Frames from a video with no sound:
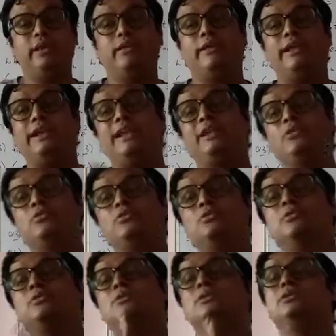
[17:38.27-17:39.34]
20 to
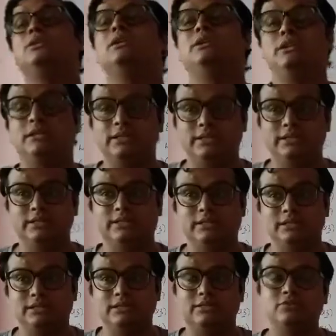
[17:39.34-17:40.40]
30 degrees
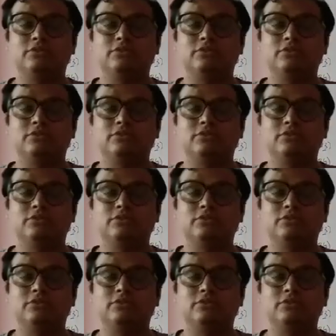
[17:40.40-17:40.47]
Celsius.